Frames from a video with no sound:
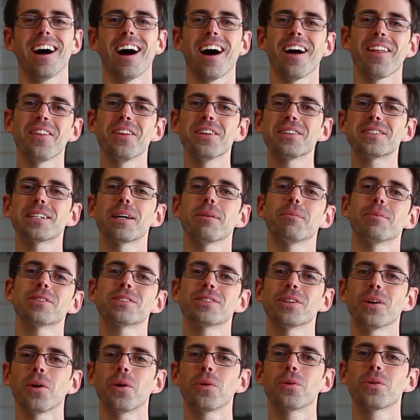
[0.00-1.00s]
On this
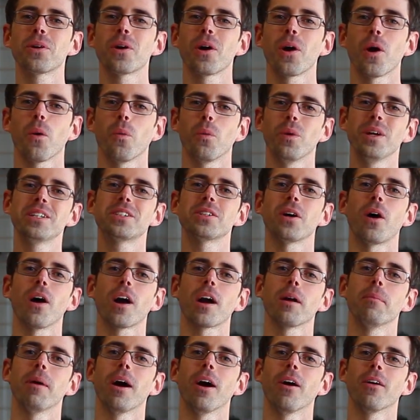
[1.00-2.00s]
episode, we talk
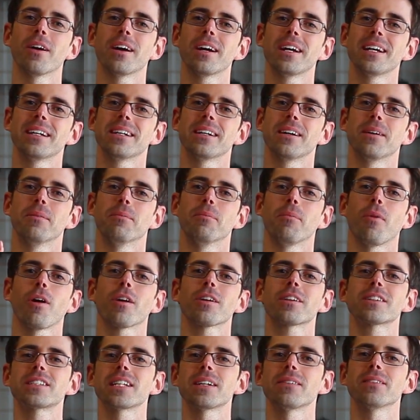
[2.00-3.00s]
about
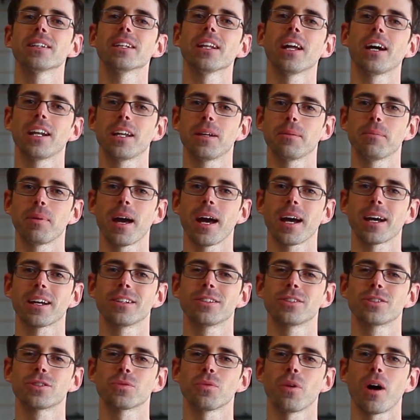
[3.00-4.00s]
Mark 7 lighting
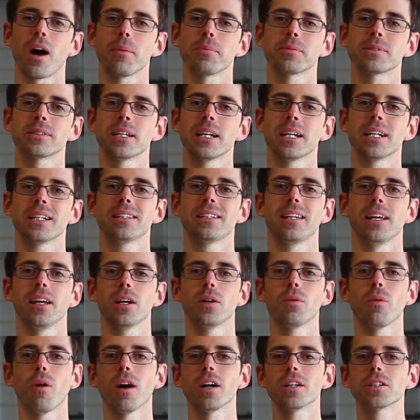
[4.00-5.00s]
package swaps,
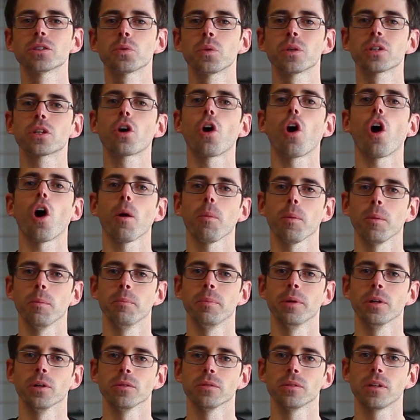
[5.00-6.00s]
Tiguans with carbon
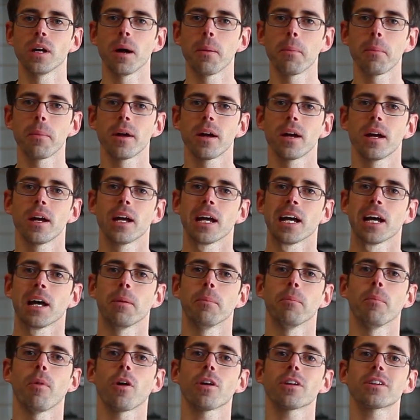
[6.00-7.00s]
buildup,
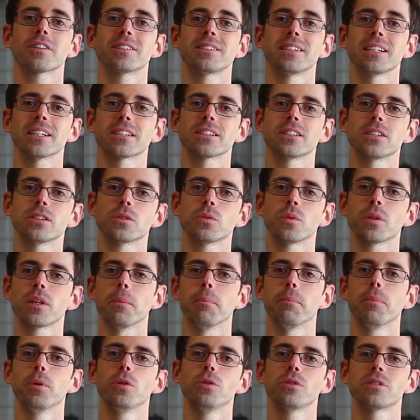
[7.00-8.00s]
Mark 6s with a
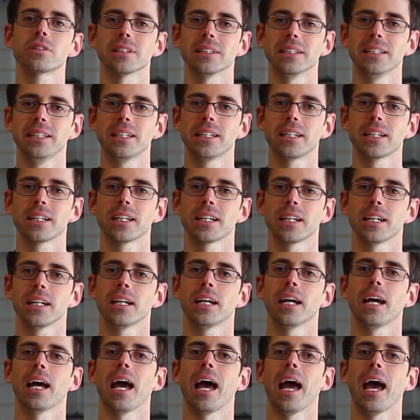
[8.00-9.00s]
boost leak,
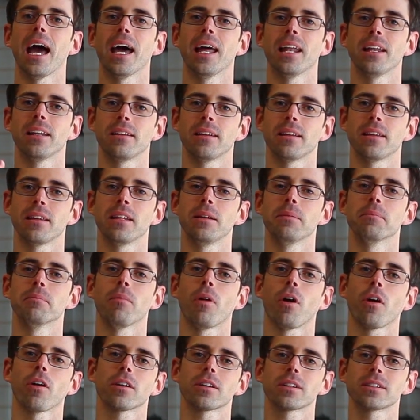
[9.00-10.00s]
and the
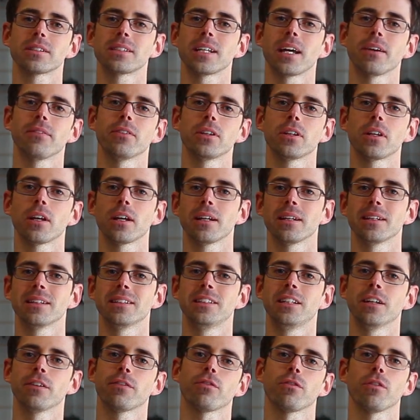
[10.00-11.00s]
Mark 7
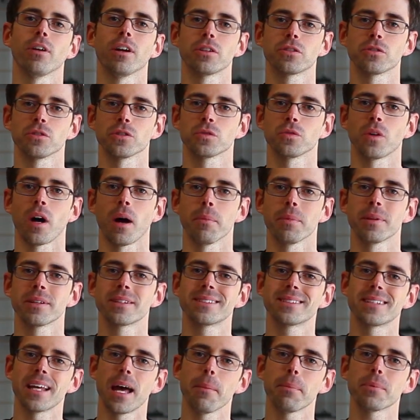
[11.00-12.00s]
differential swap. This
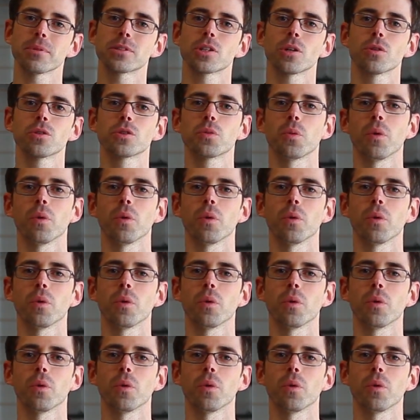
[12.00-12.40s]
is episode